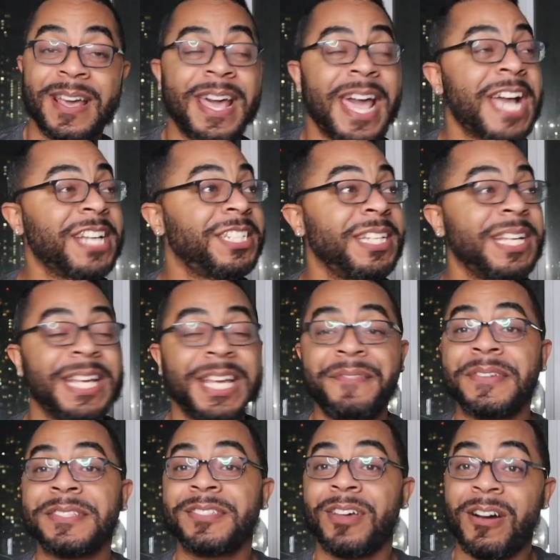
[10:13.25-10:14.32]
Has she
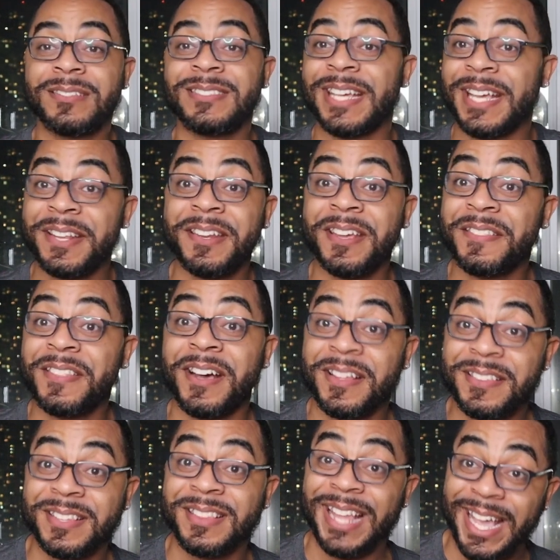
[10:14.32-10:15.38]
even talked to any of the
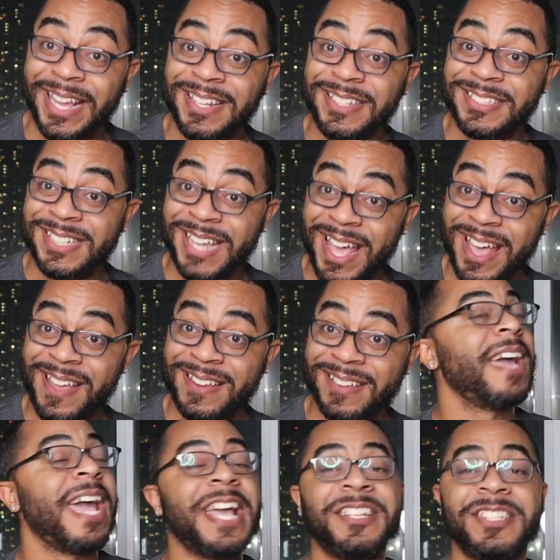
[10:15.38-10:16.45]
other ladies yet?
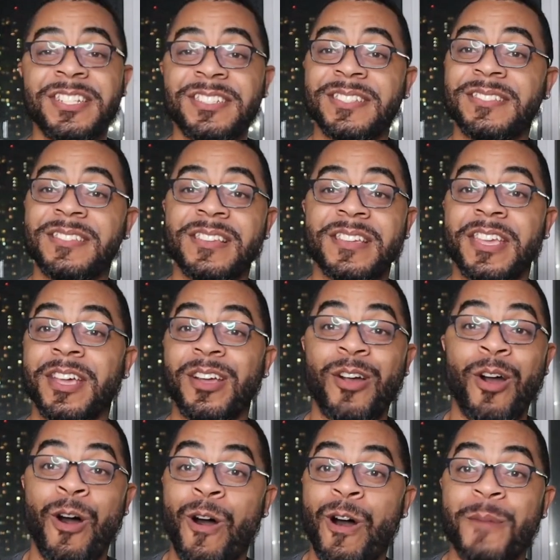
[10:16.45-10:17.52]
And she just looking
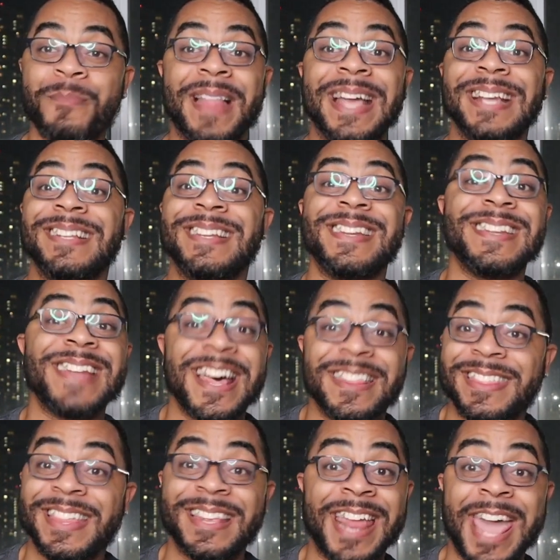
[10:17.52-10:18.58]
calm like
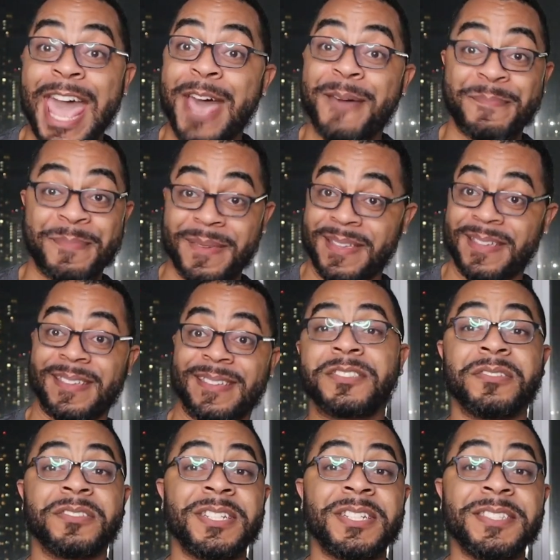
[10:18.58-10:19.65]
nothing happened.
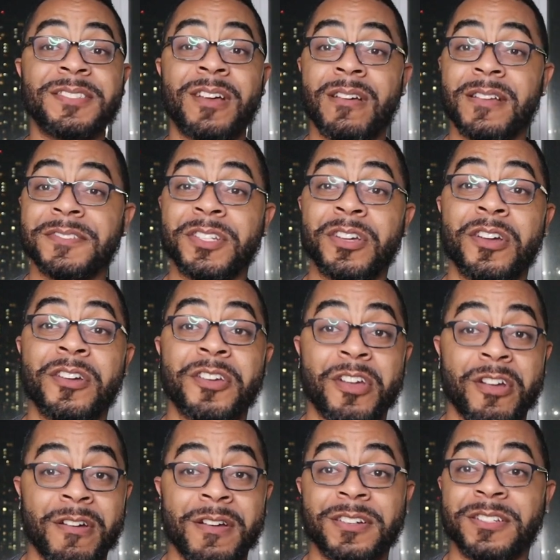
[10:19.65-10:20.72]
So she's talking to her
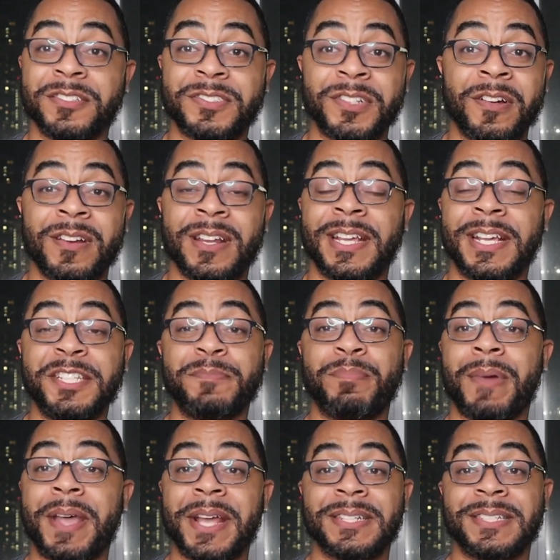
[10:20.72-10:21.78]
current attorney, and he's
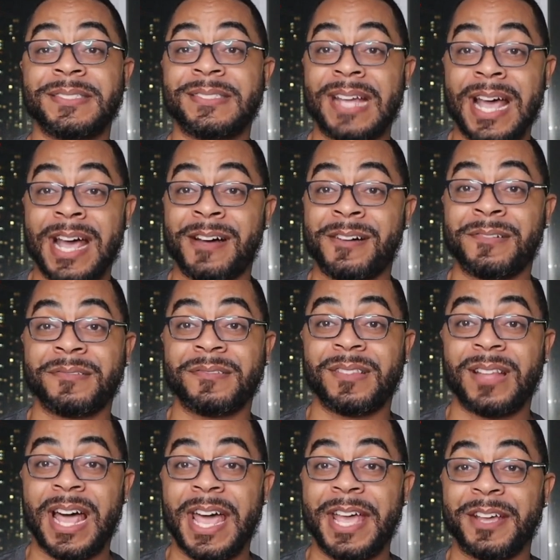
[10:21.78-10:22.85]
breaking it down
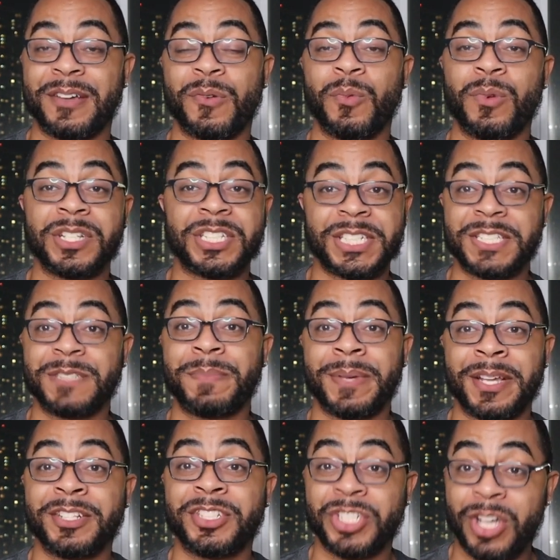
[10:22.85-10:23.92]
like what she's
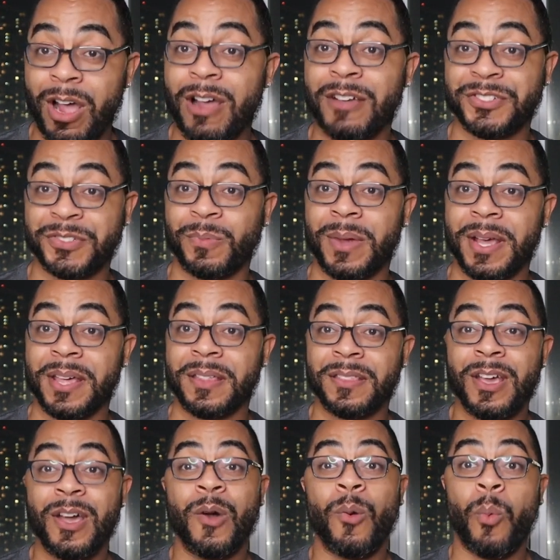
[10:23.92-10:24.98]
being charged with.
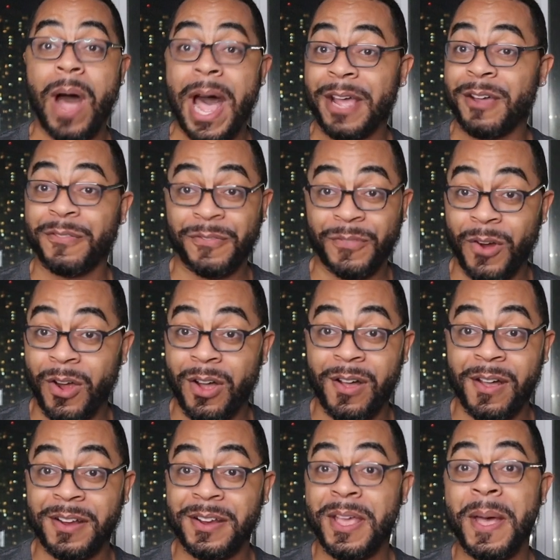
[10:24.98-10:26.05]
Wire
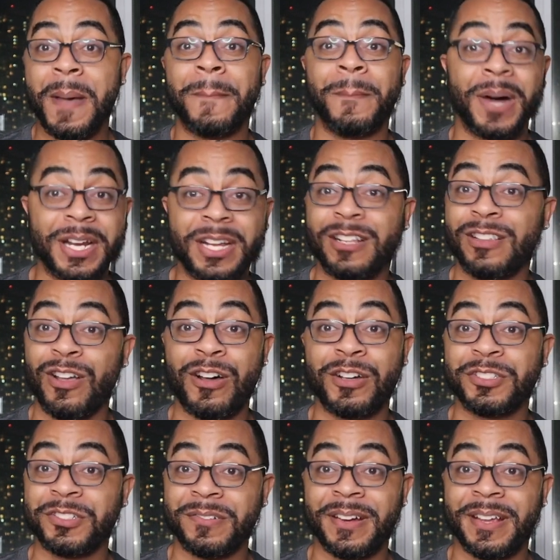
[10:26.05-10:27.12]
fraud, money
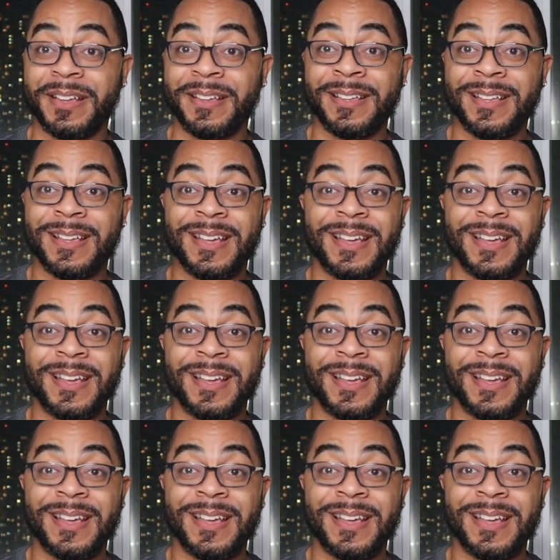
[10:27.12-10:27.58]
laundering.